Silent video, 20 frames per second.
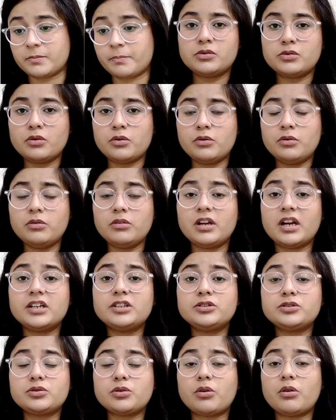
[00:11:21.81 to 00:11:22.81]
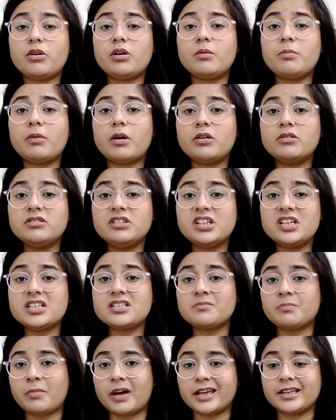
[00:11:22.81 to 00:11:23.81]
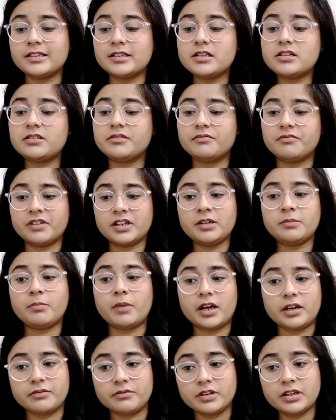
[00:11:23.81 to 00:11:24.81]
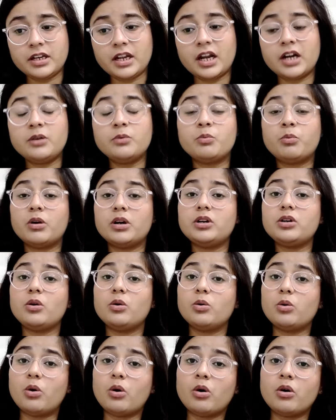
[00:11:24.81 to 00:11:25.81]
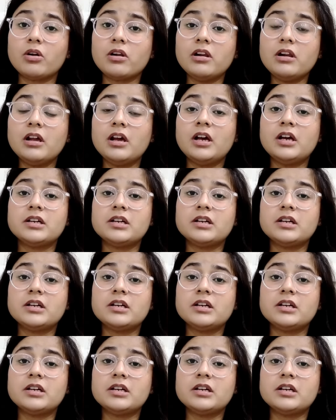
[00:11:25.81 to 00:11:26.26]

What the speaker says: So let's talk about these minors one by one and what all